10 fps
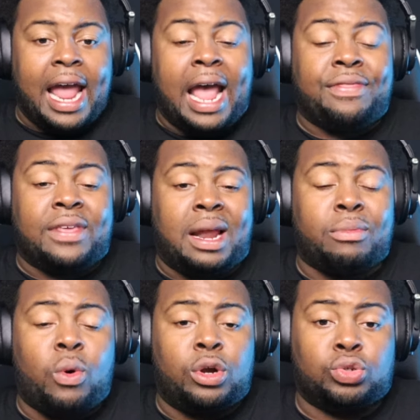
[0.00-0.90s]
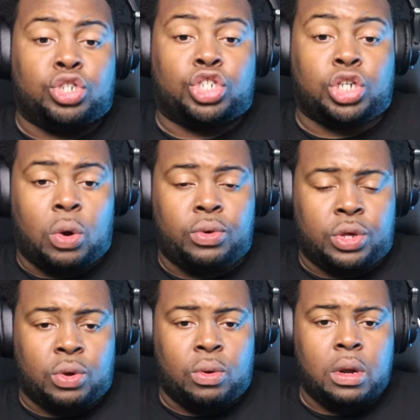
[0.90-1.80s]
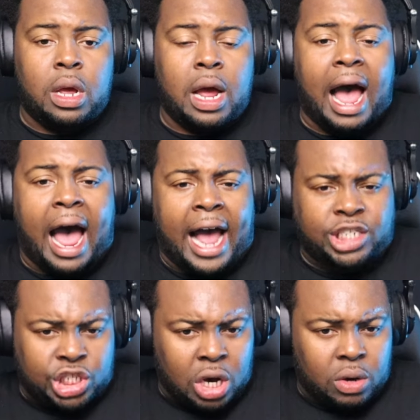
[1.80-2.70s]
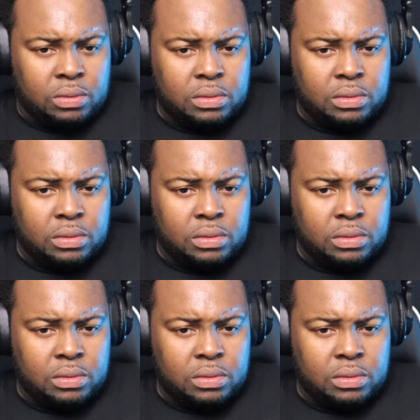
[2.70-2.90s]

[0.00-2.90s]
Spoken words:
and then I'm going to show you Acho.